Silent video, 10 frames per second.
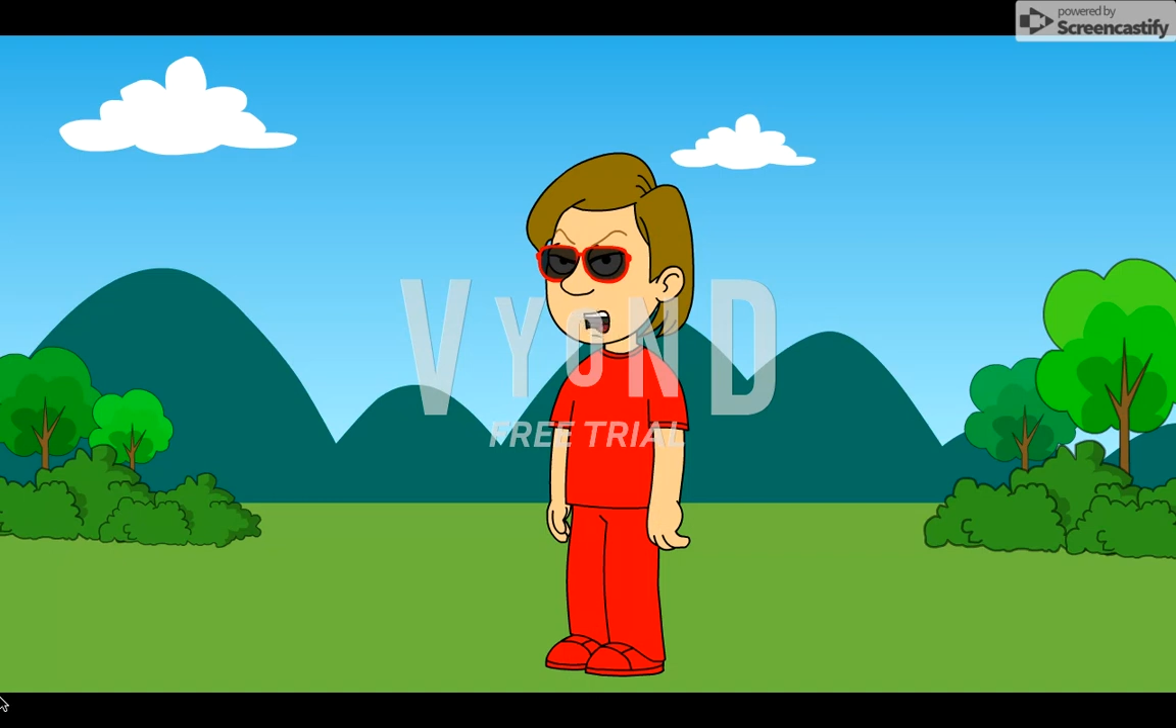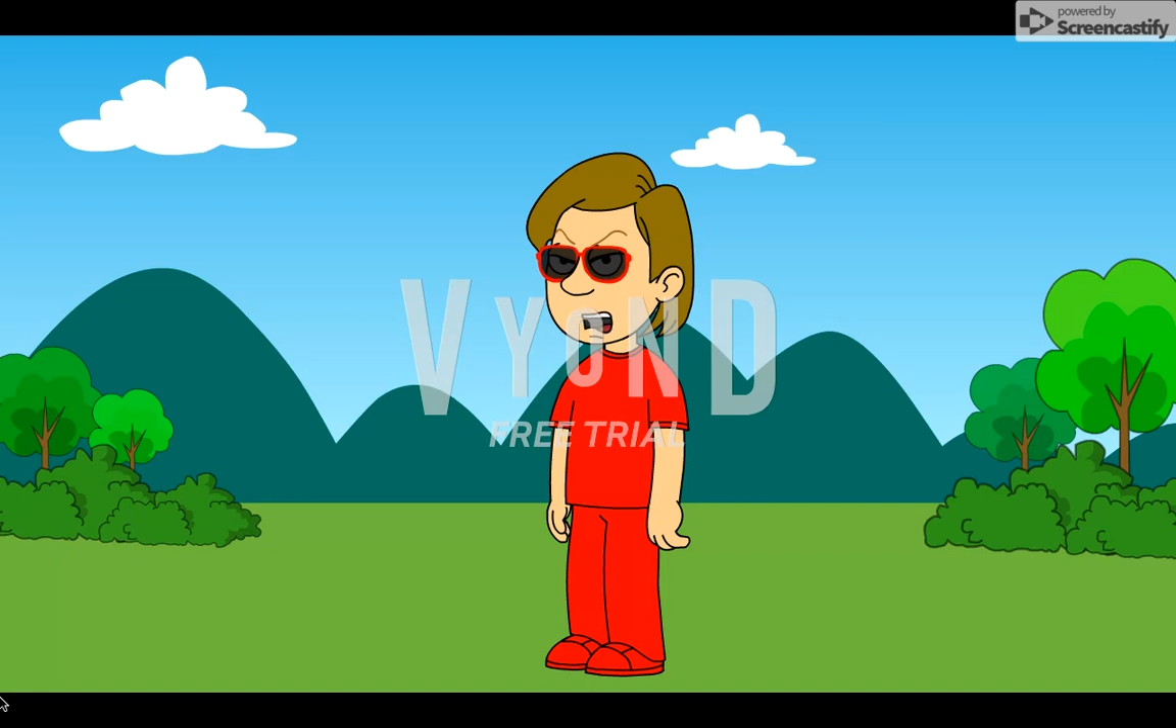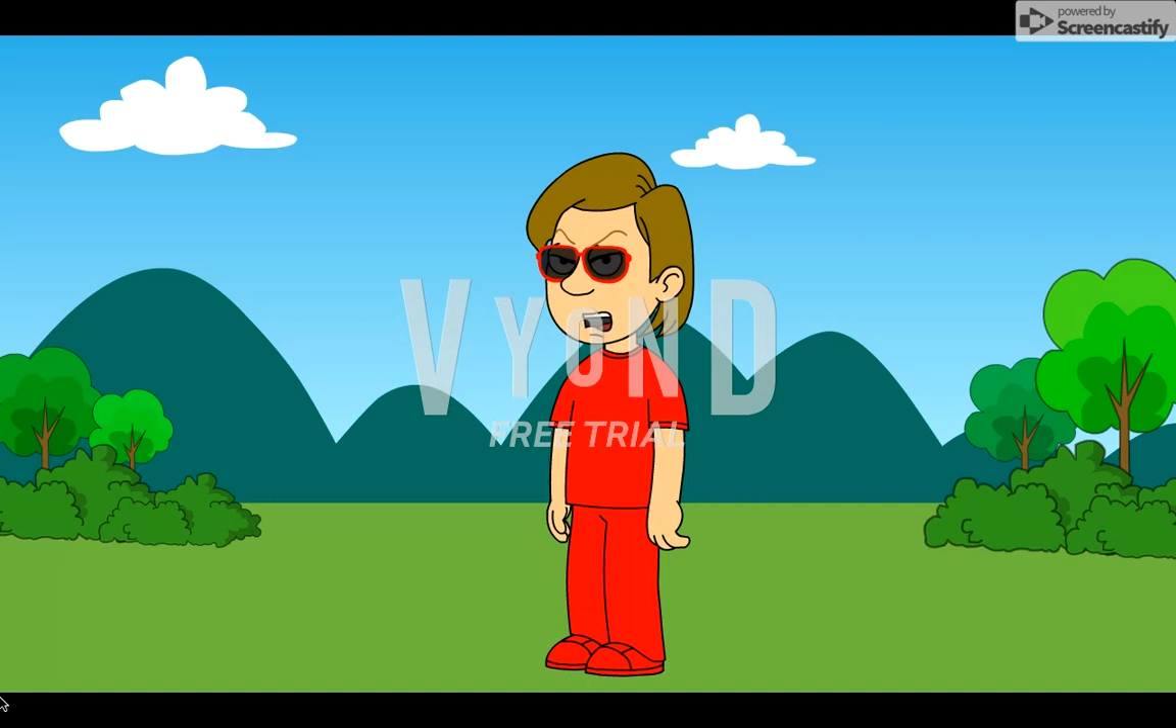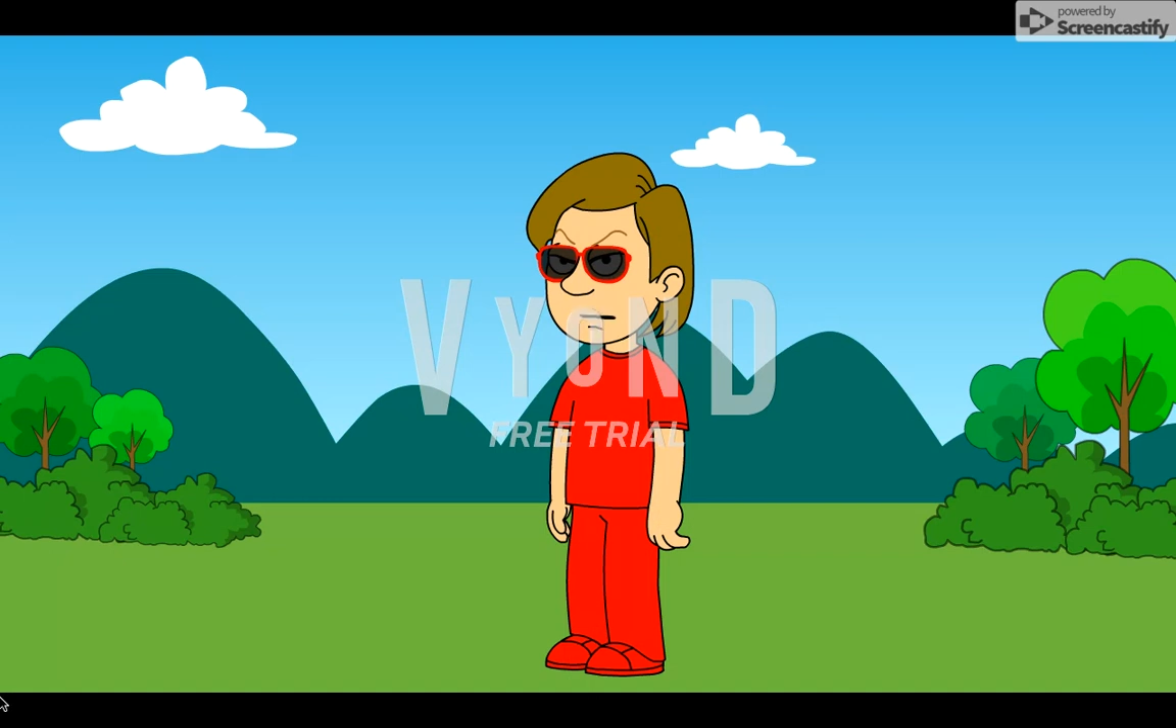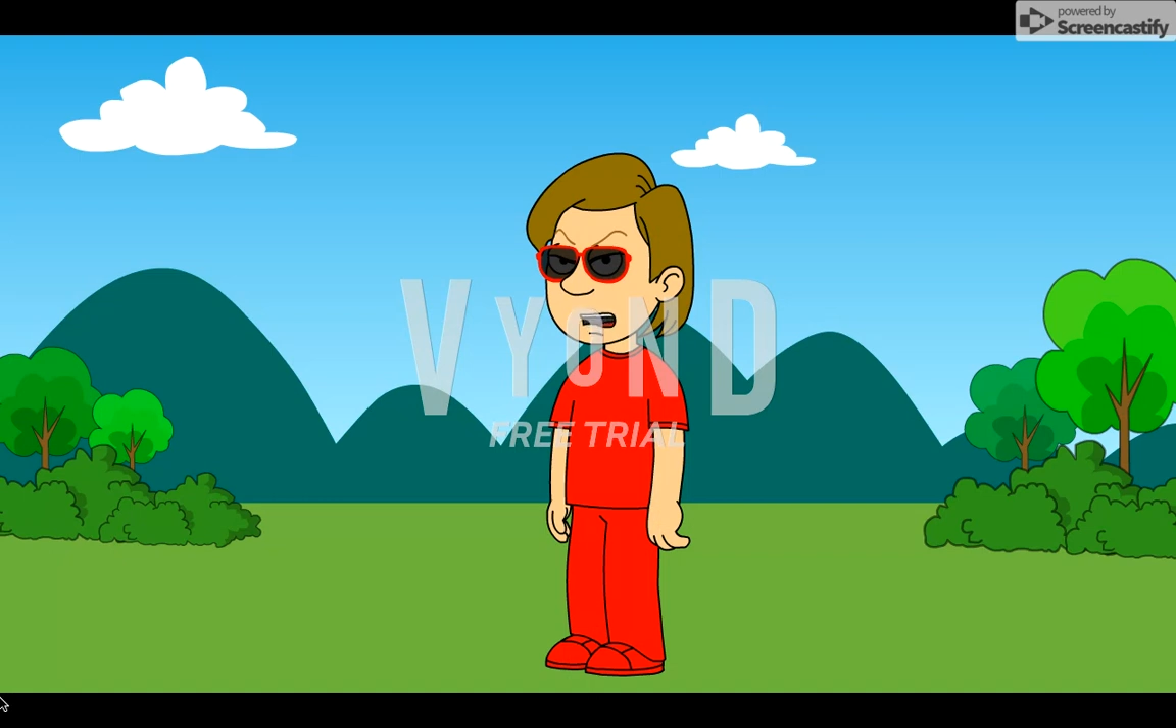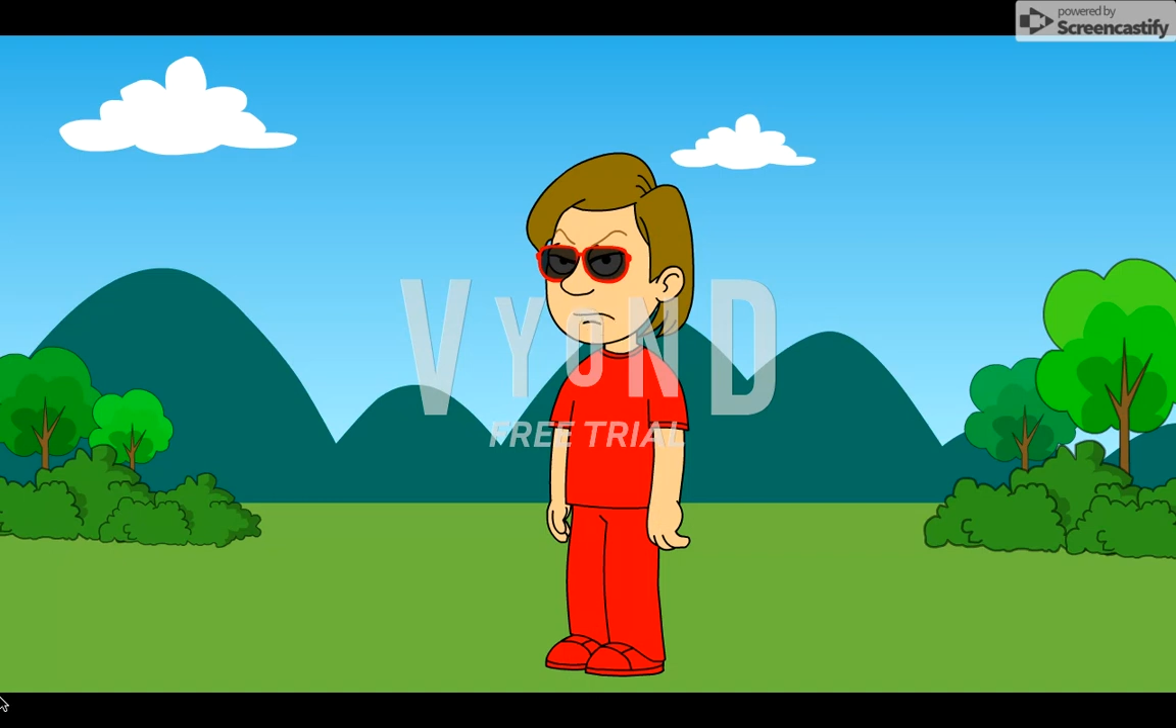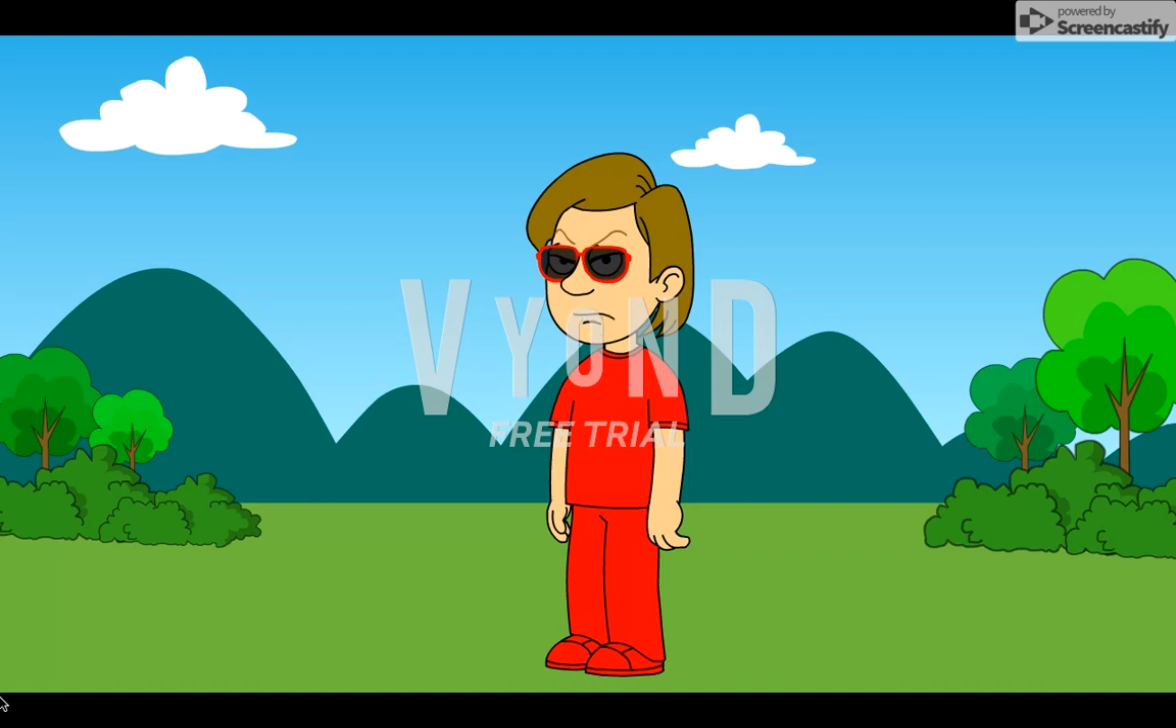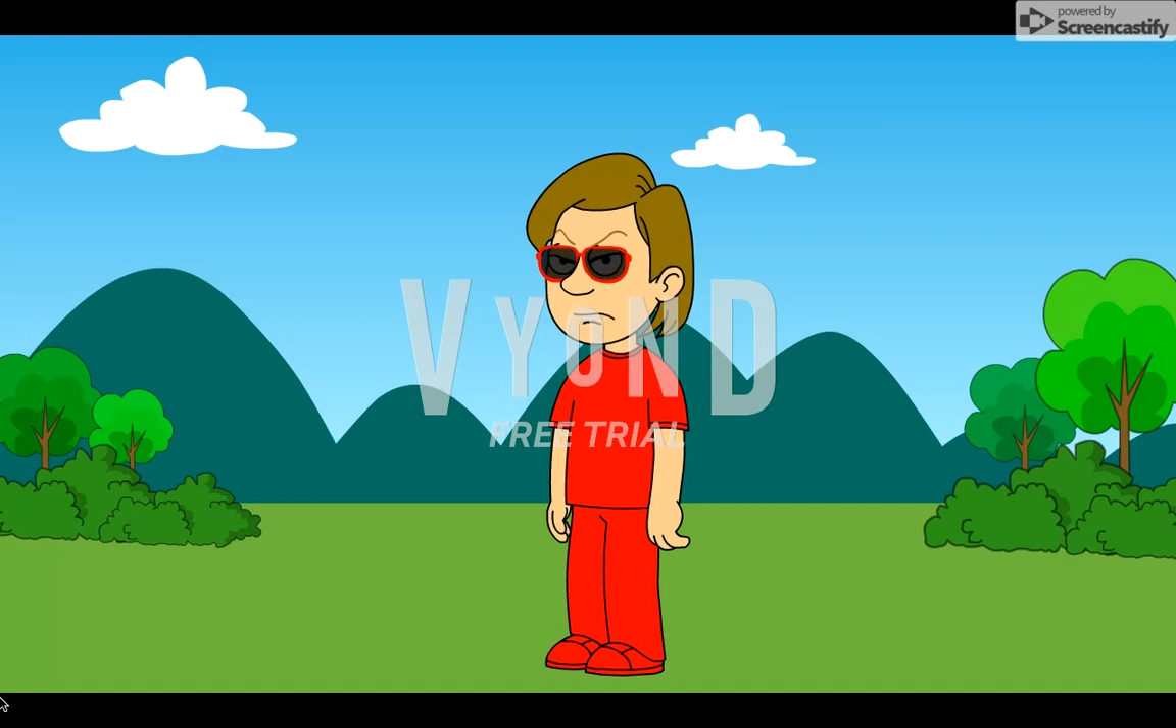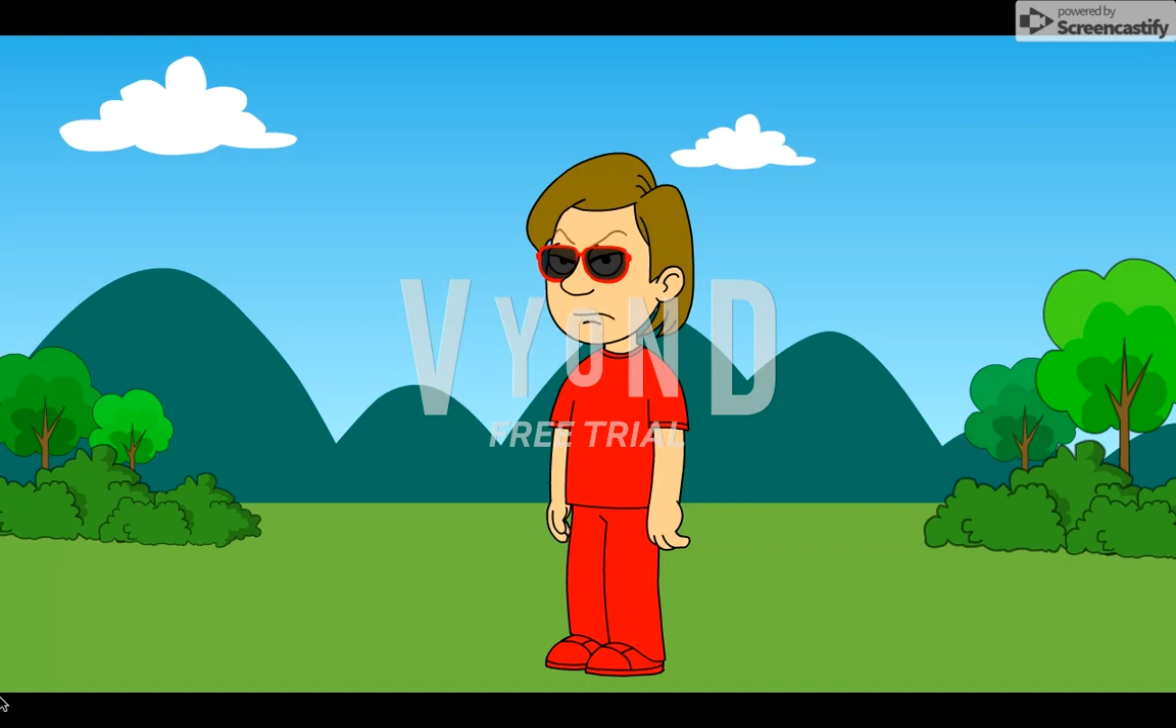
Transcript: stupid?